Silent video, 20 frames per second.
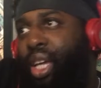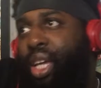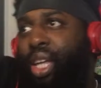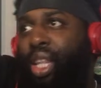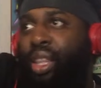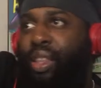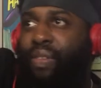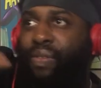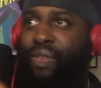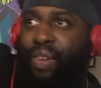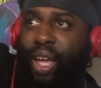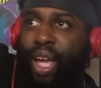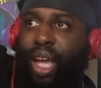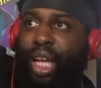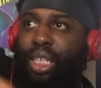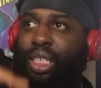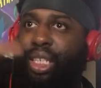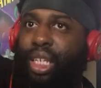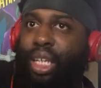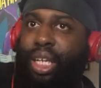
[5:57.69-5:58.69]
And the
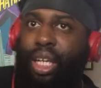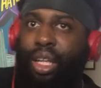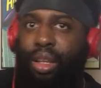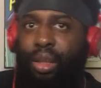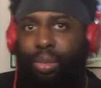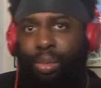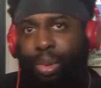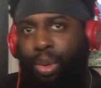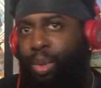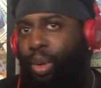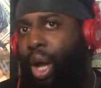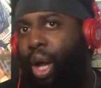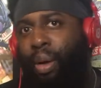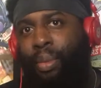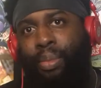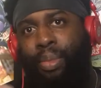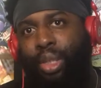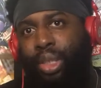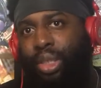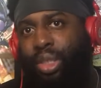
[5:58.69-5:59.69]
Flash can heal him. But how
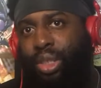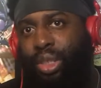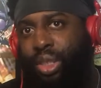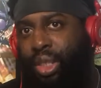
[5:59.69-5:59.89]
much